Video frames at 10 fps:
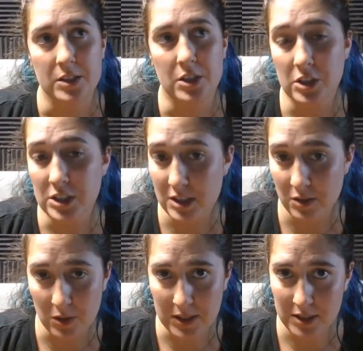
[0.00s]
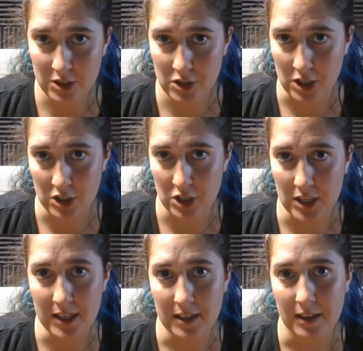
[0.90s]
So you're still going to
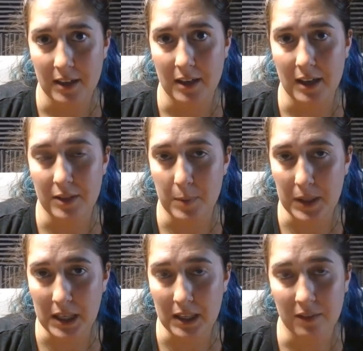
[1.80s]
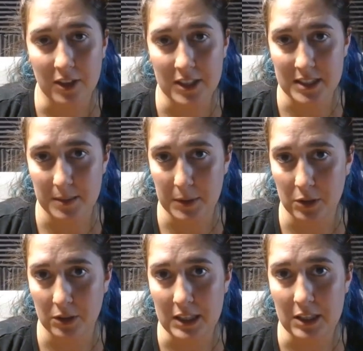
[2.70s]
structure it at the beginning very
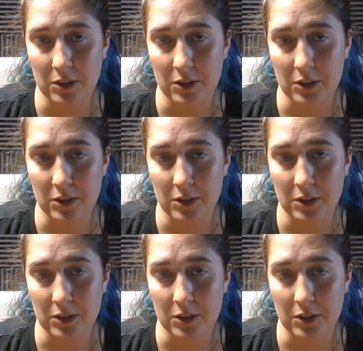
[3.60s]
similarly.